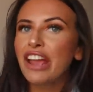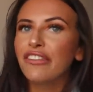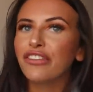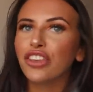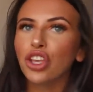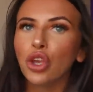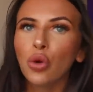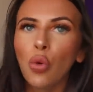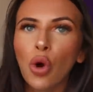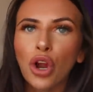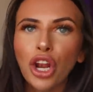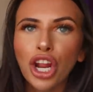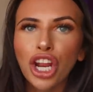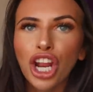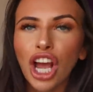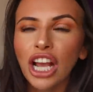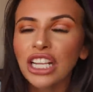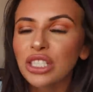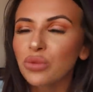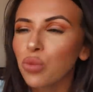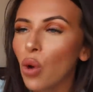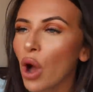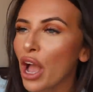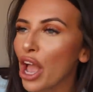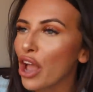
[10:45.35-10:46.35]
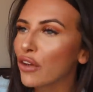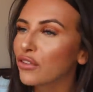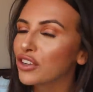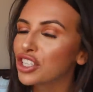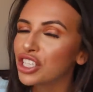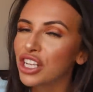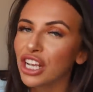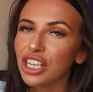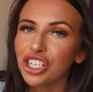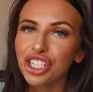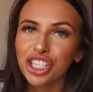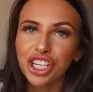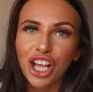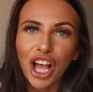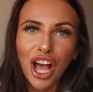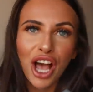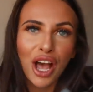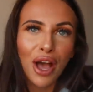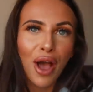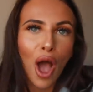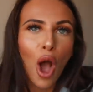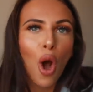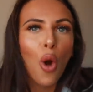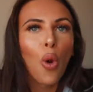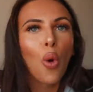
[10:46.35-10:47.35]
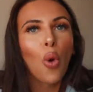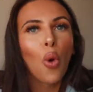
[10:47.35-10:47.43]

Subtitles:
If you want a nice white oversized shirt,